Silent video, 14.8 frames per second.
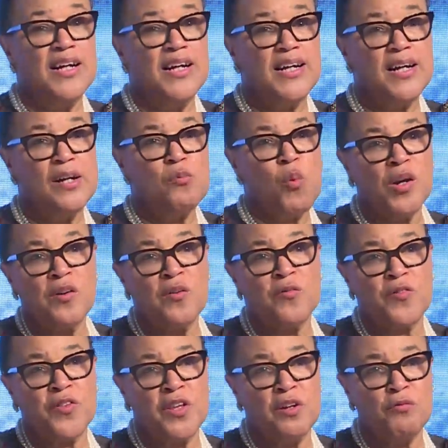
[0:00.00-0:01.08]
And one
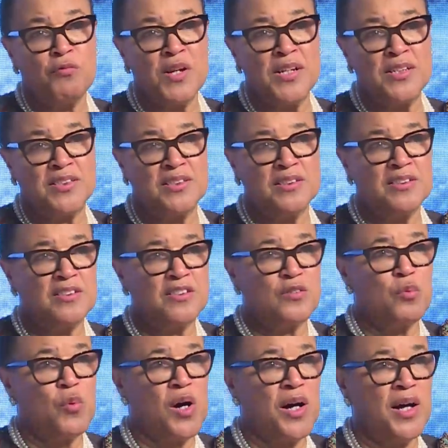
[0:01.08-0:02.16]
of the
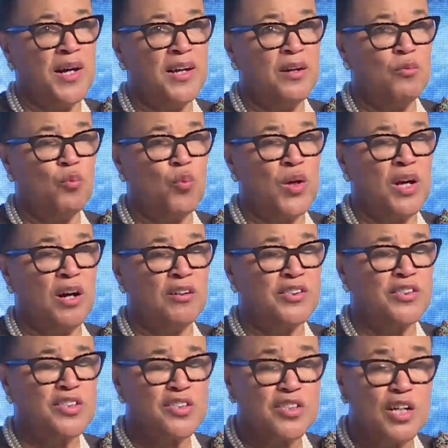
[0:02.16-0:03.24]
reasons why we are
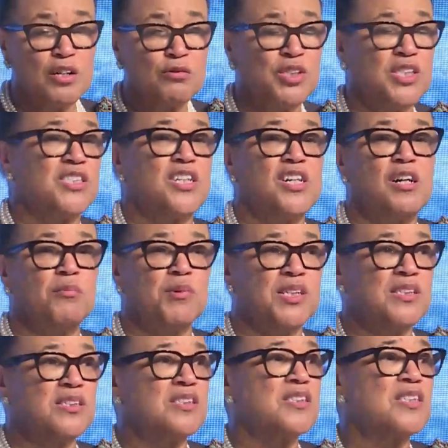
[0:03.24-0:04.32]
so
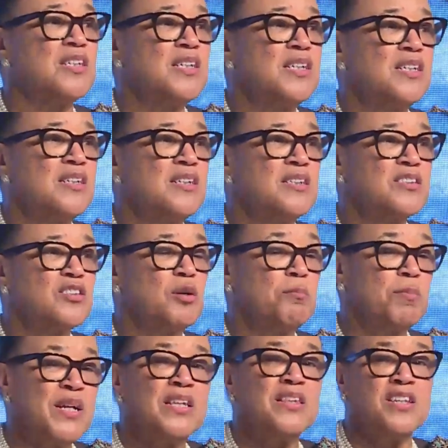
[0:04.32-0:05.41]
determined to
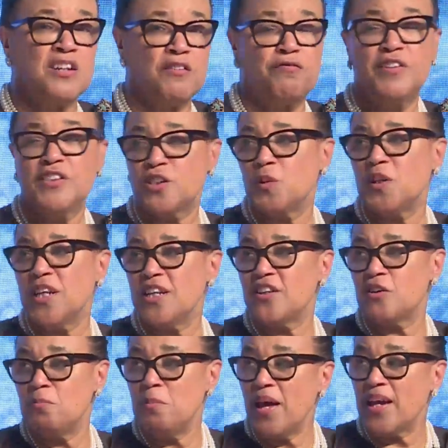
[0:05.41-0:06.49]
be the difference we need
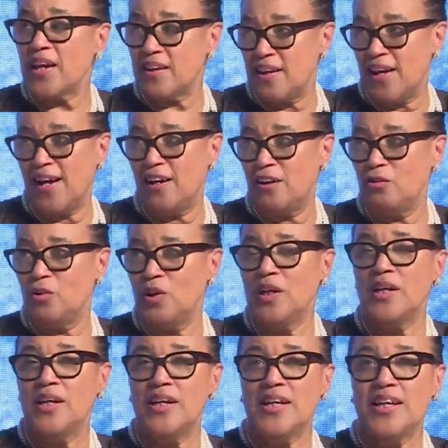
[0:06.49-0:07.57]
to make now
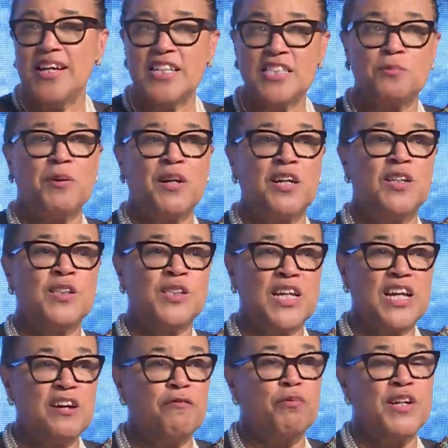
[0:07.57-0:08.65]
is because
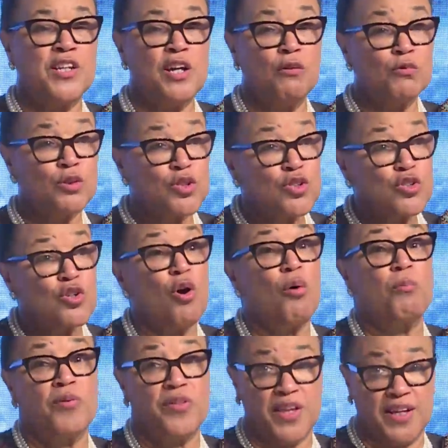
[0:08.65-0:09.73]
if we don't
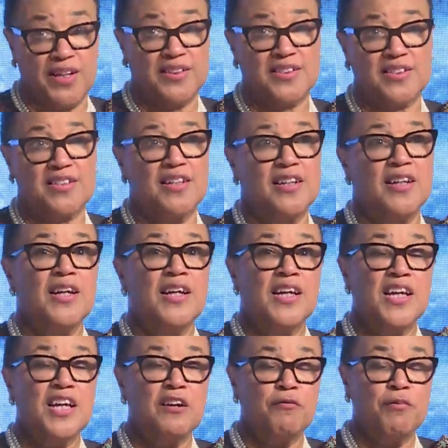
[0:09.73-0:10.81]
stop this,
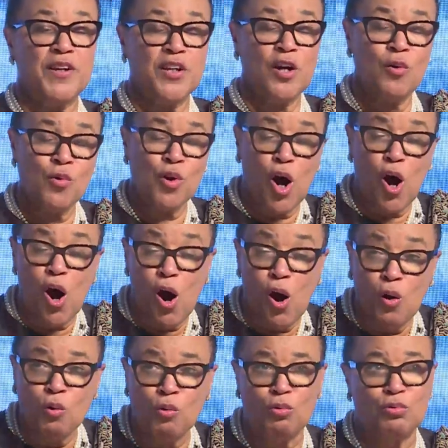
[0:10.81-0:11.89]
if we don't
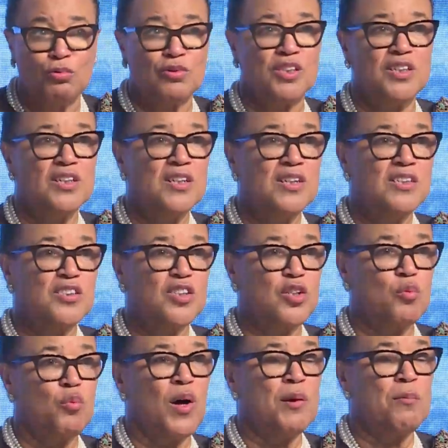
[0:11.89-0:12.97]
hold to
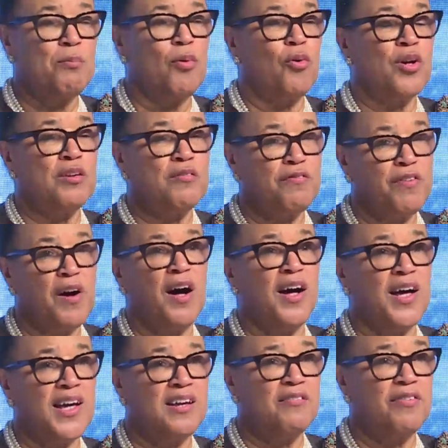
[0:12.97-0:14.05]
the
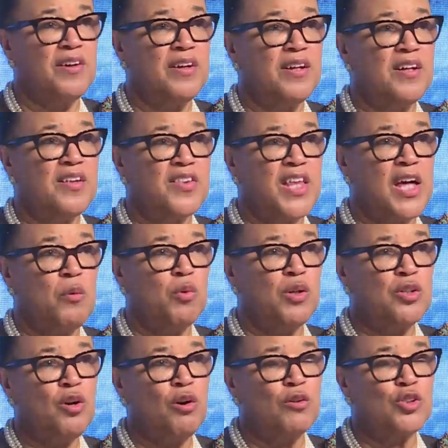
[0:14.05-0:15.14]
1.5, there will
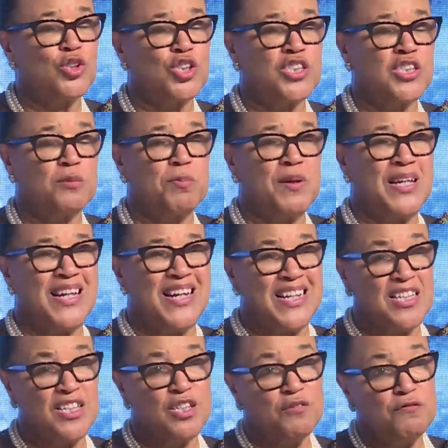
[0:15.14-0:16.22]
not just be
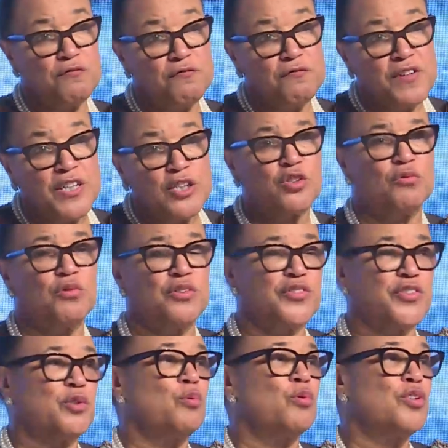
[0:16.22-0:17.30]

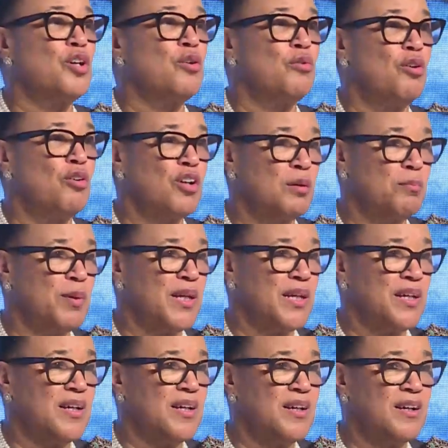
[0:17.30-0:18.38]
individuals who will no longer be
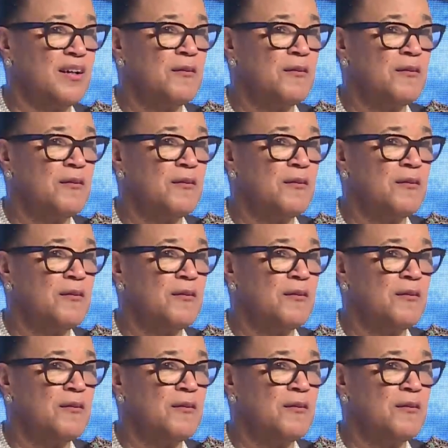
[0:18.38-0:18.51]
here,